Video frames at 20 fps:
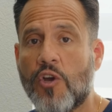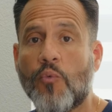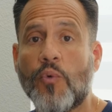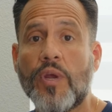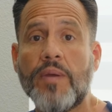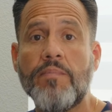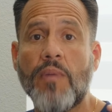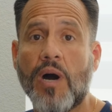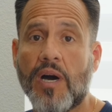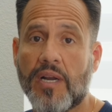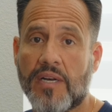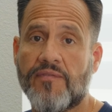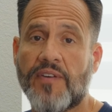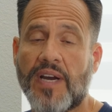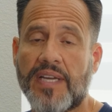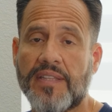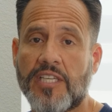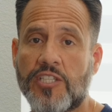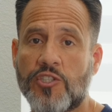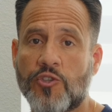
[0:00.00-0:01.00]
we
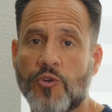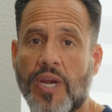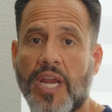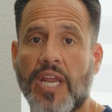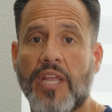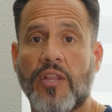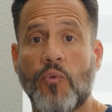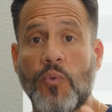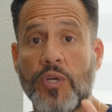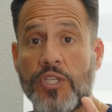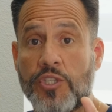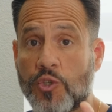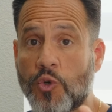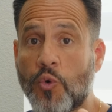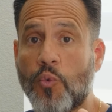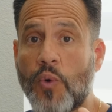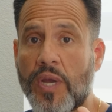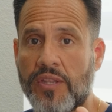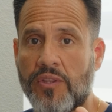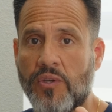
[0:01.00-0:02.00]
modified the tray with two
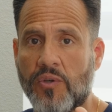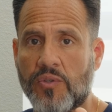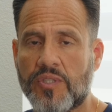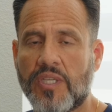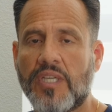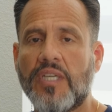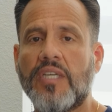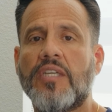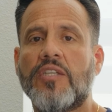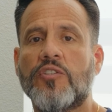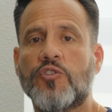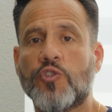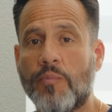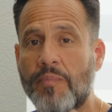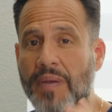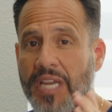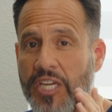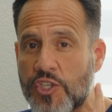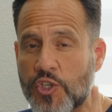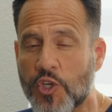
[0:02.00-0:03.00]
windows. So
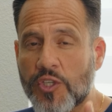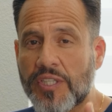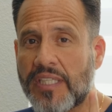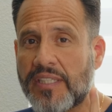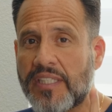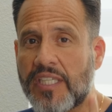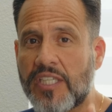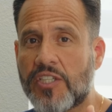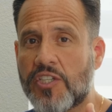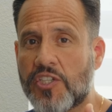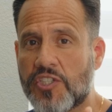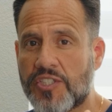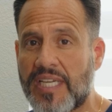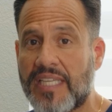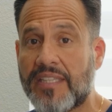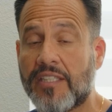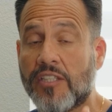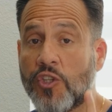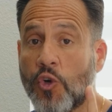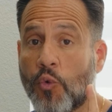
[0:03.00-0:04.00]
make sure that they
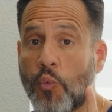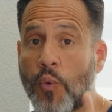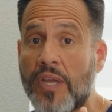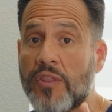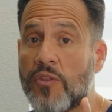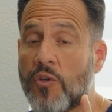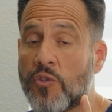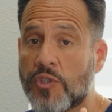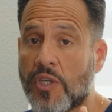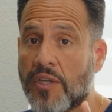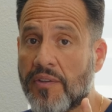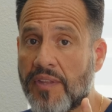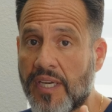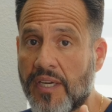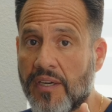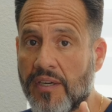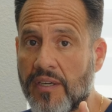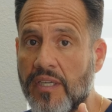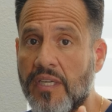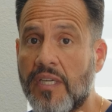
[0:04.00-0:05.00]
understand that the windows are
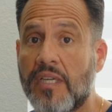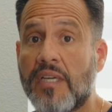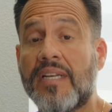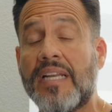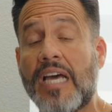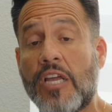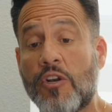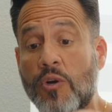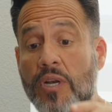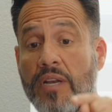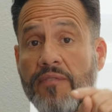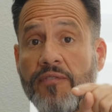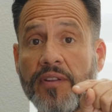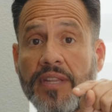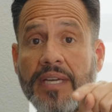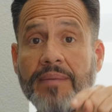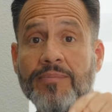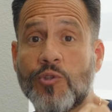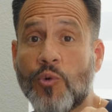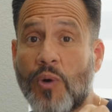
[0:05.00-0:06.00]
there, not only for
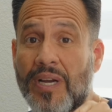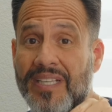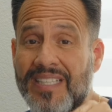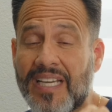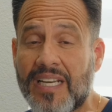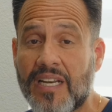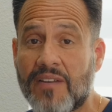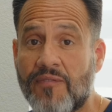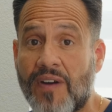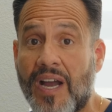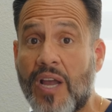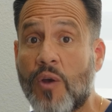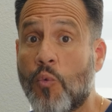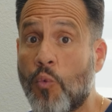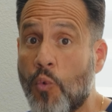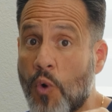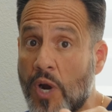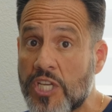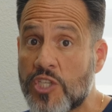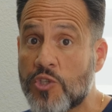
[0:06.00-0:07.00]
them to identify
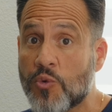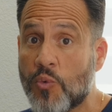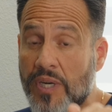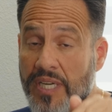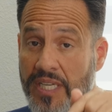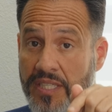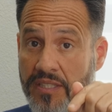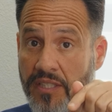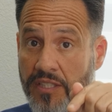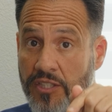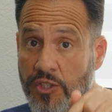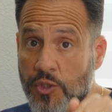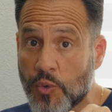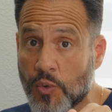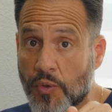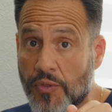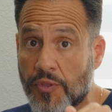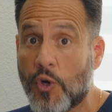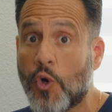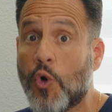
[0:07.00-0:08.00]
which one is the
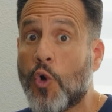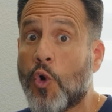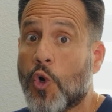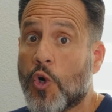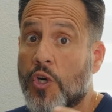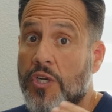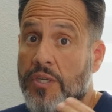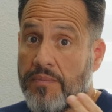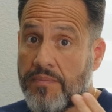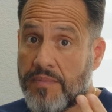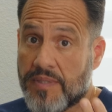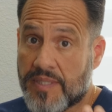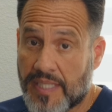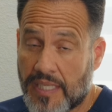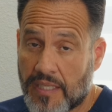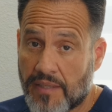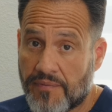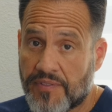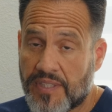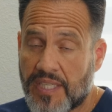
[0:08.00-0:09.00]
tooth or
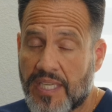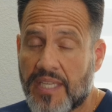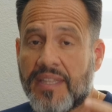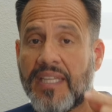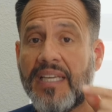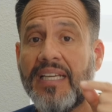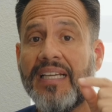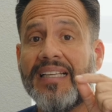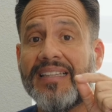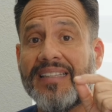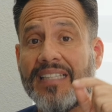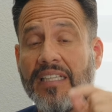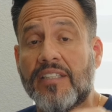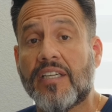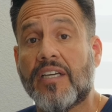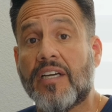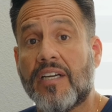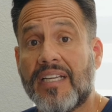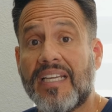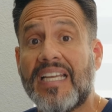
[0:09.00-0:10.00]
set of teeth that
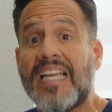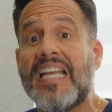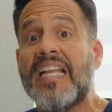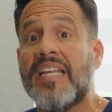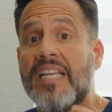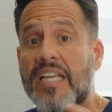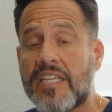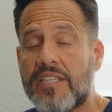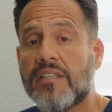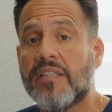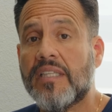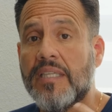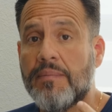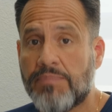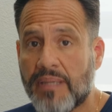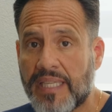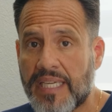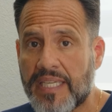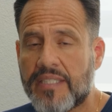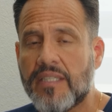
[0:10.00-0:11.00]
they're gonna initially
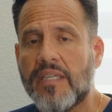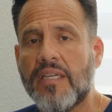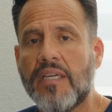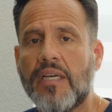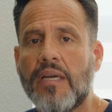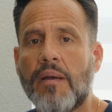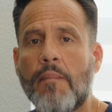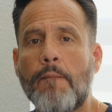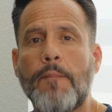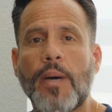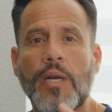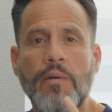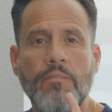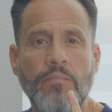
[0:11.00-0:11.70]
bleach, but